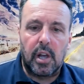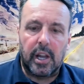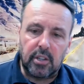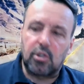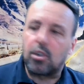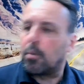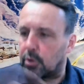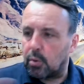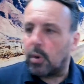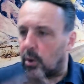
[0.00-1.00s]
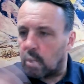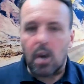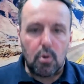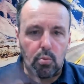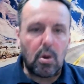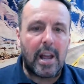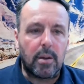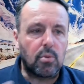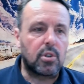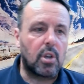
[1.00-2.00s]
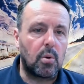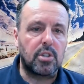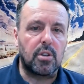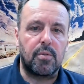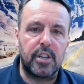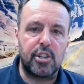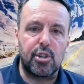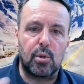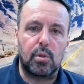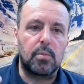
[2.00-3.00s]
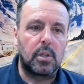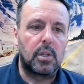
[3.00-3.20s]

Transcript: and it stops the wheel going round. So it's a visual